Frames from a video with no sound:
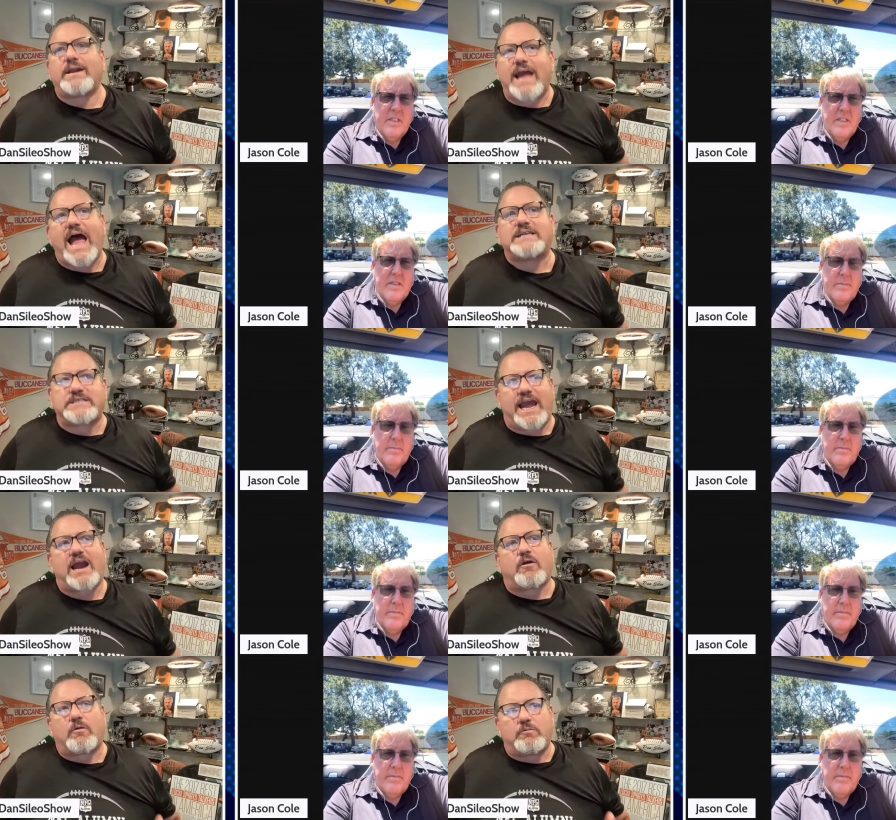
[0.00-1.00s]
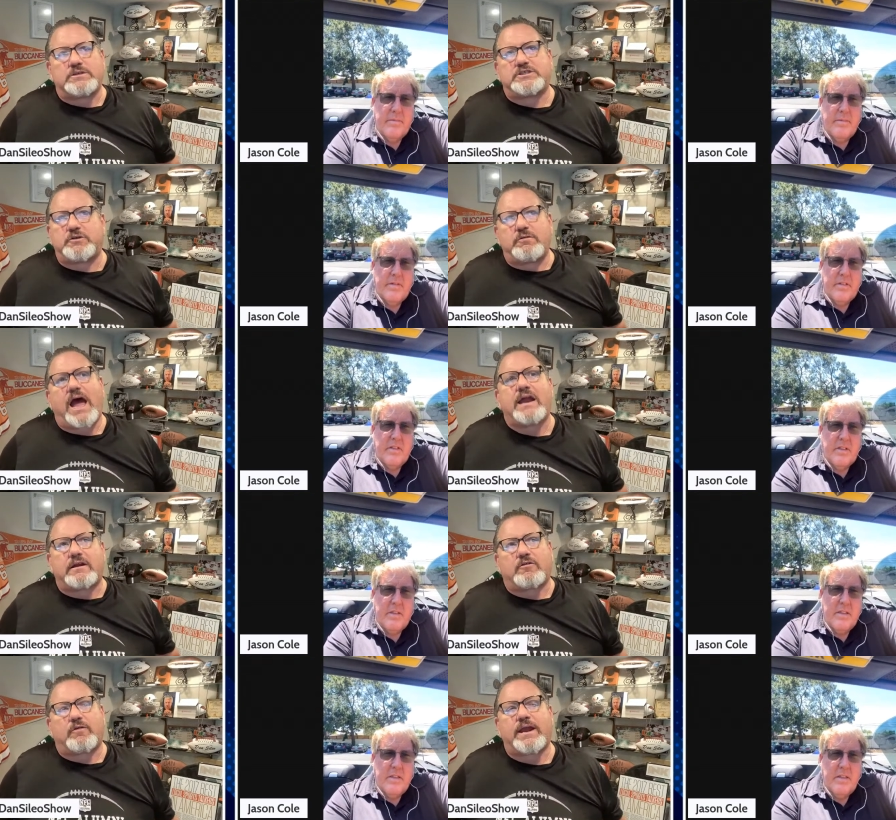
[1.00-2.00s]
Speaker 1: guy's error, would you not
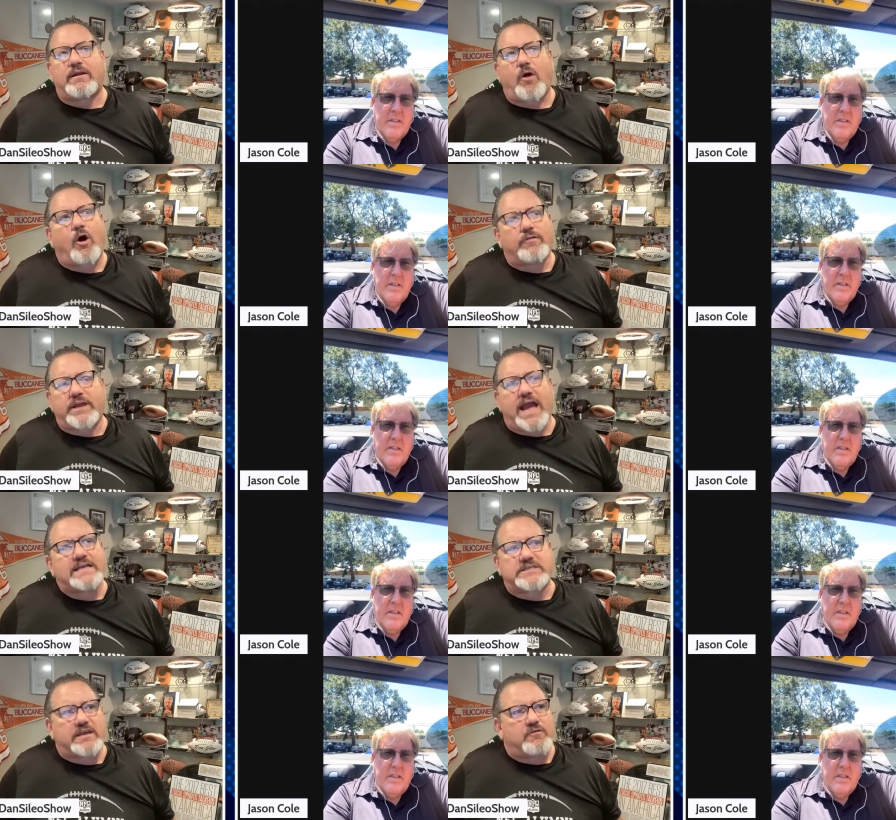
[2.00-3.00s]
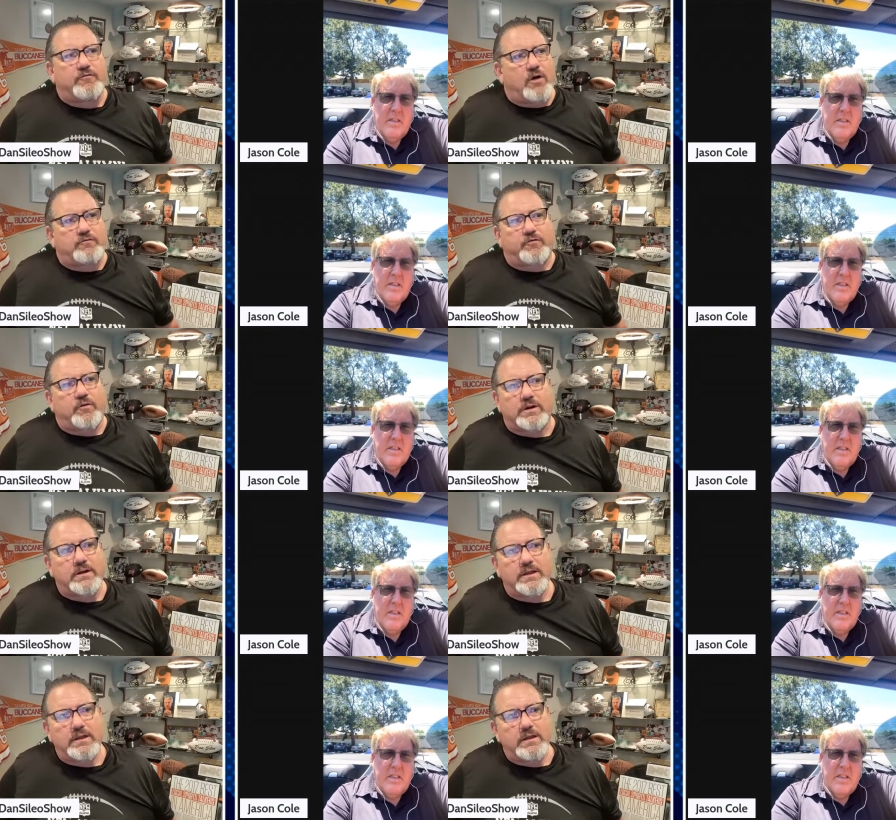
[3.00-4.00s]
agree? All the guys that you vote for,
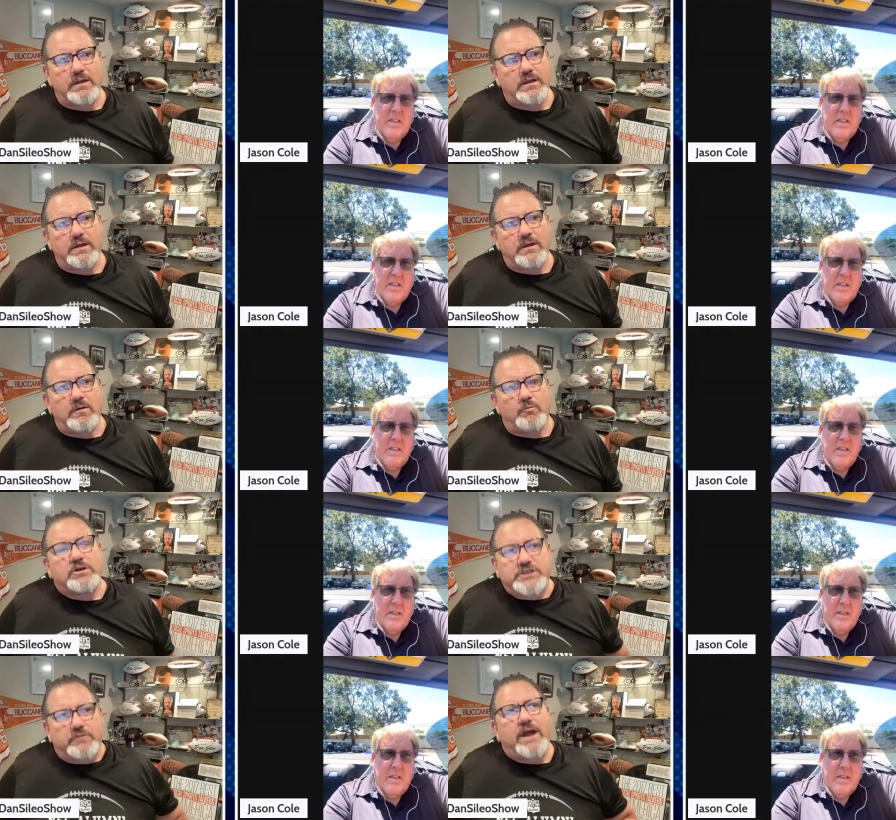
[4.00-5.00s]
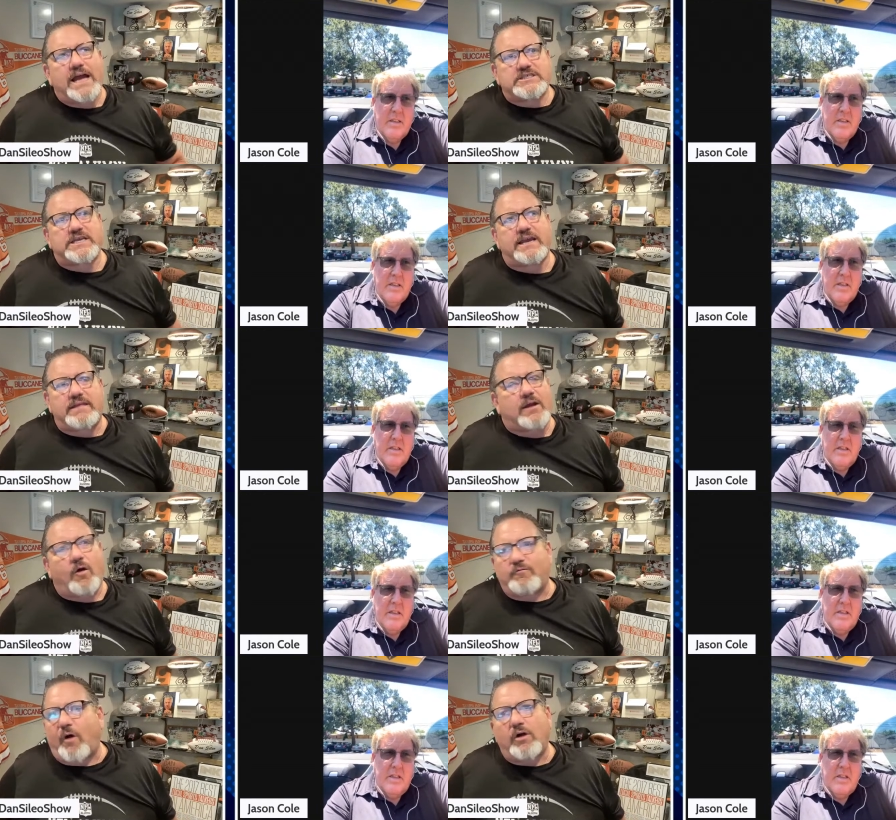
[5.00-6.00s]
would you not say that
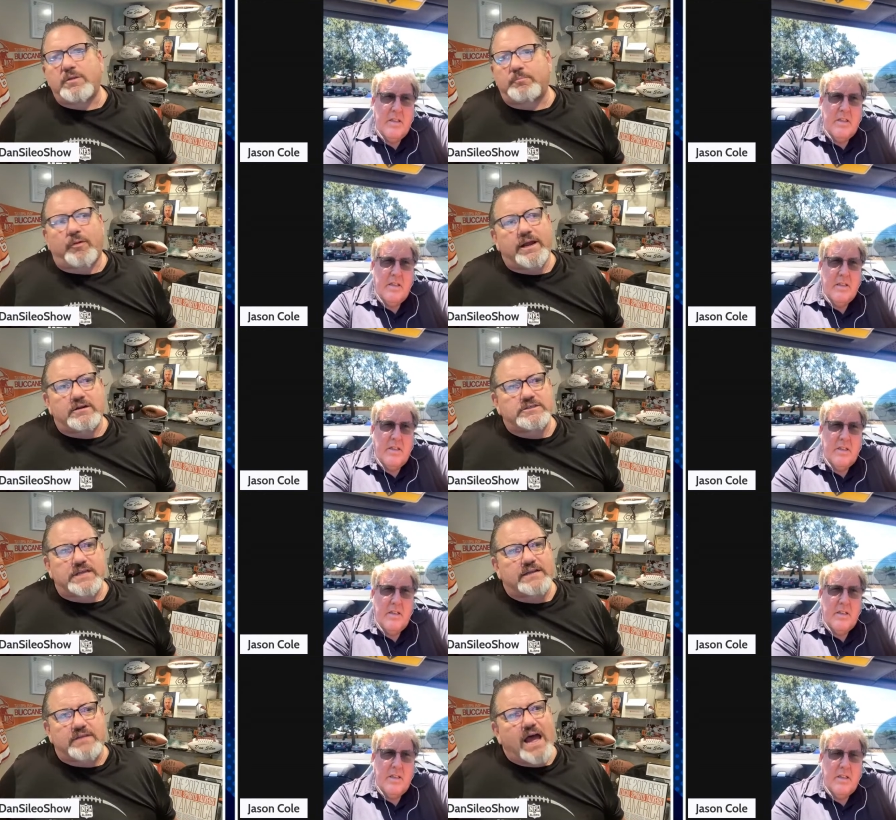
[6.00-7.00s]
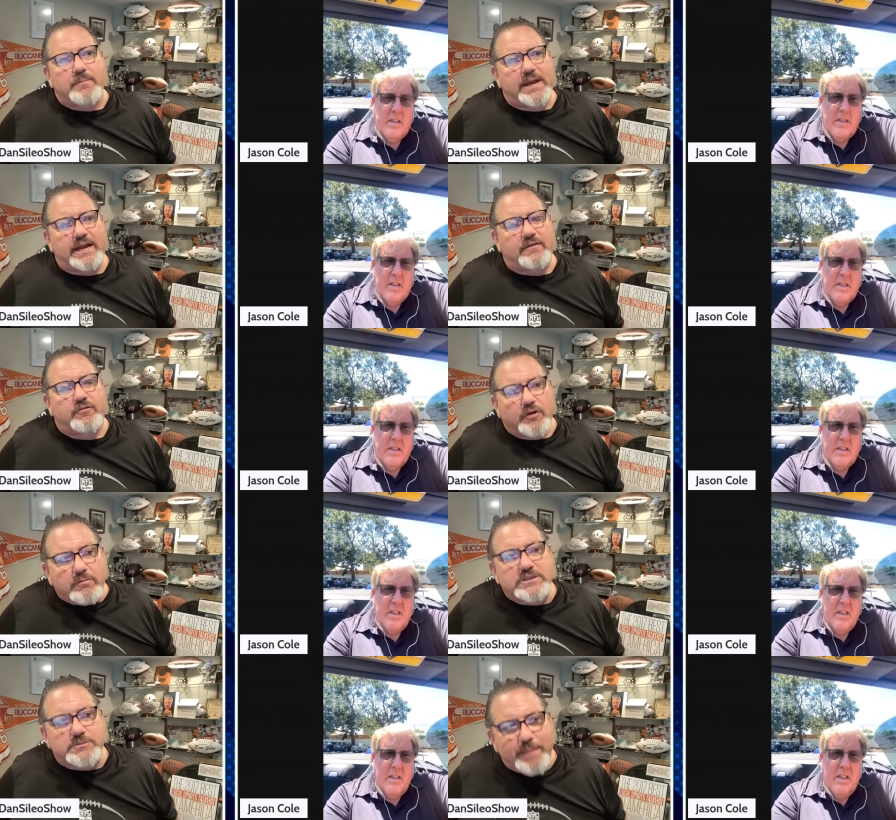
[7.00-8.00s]
of all the players that dominated their
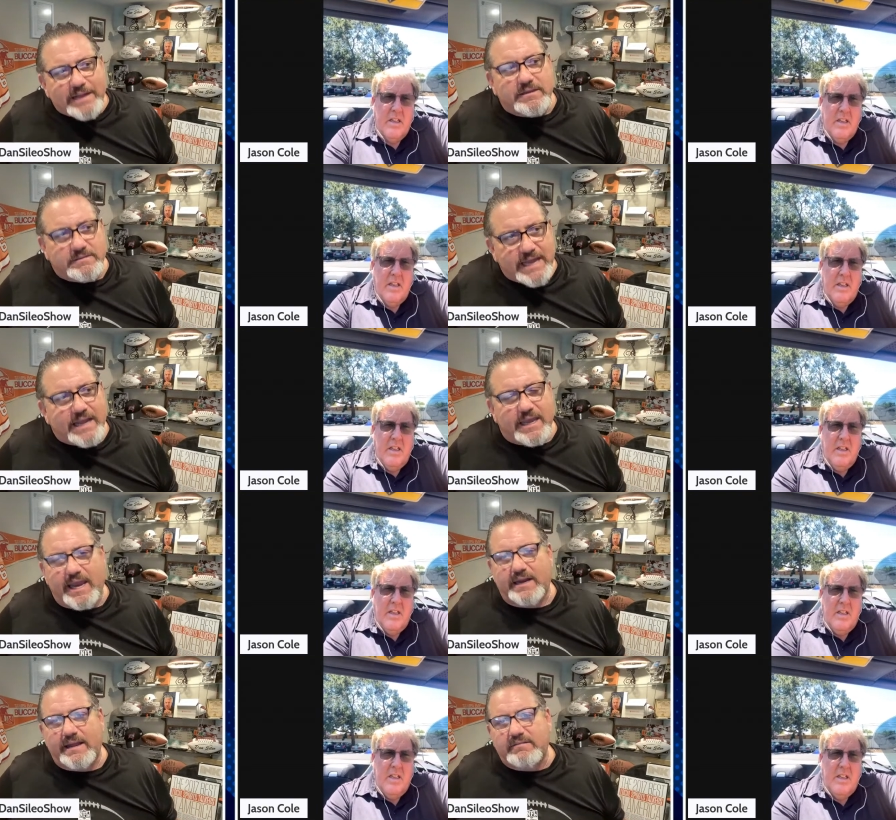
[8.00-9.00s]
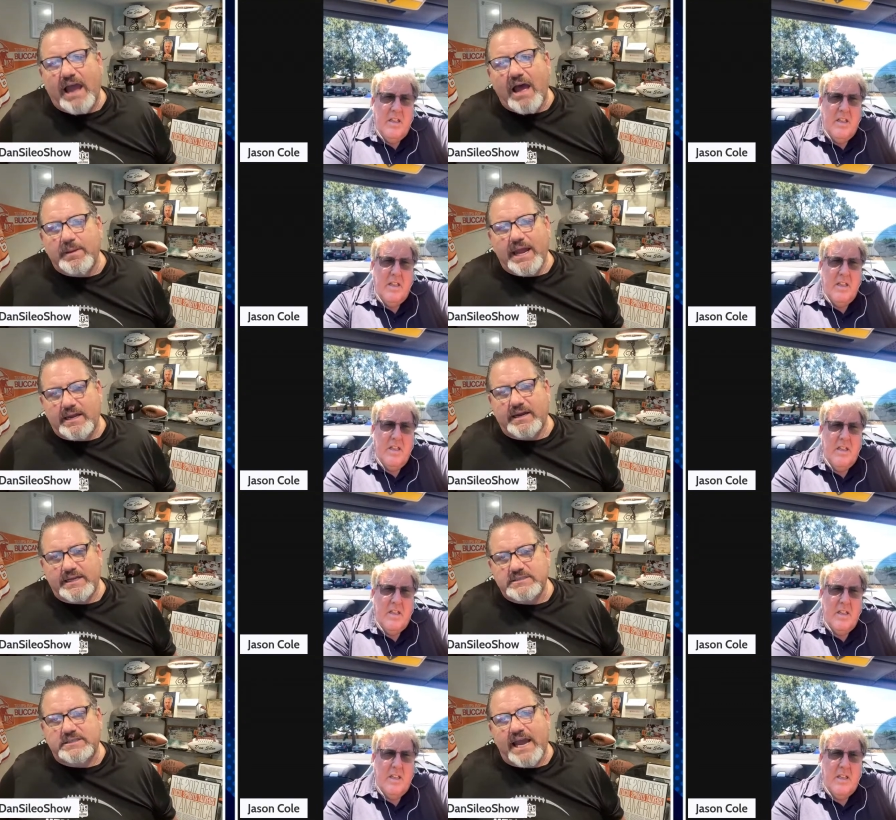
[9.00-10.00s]
respective decade, he dominated
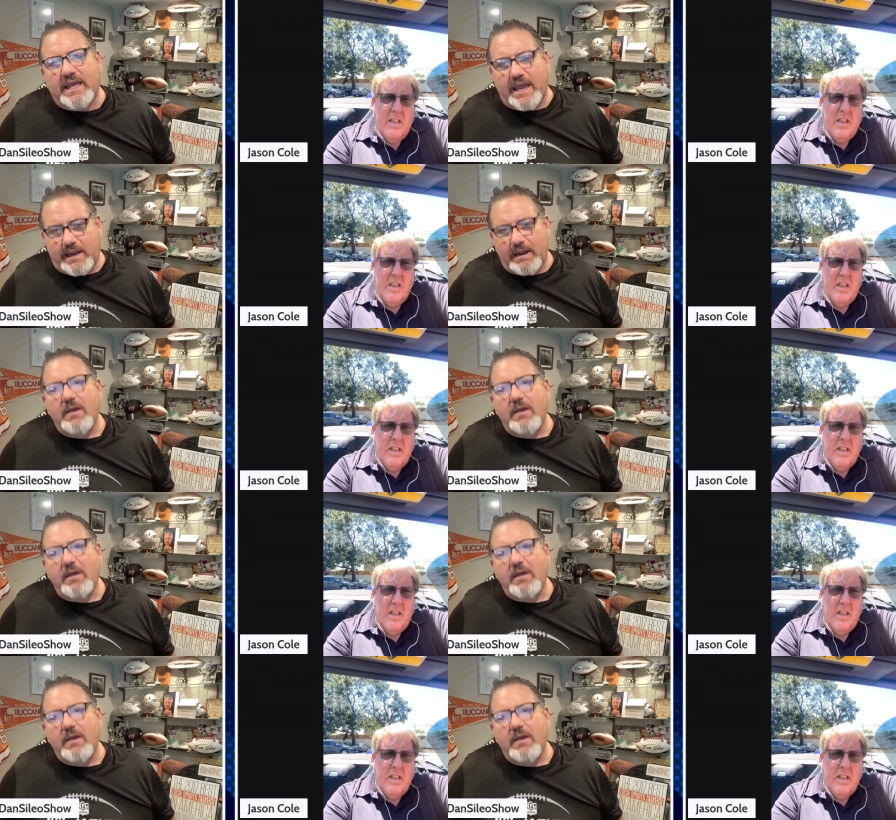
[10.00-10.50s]
his decade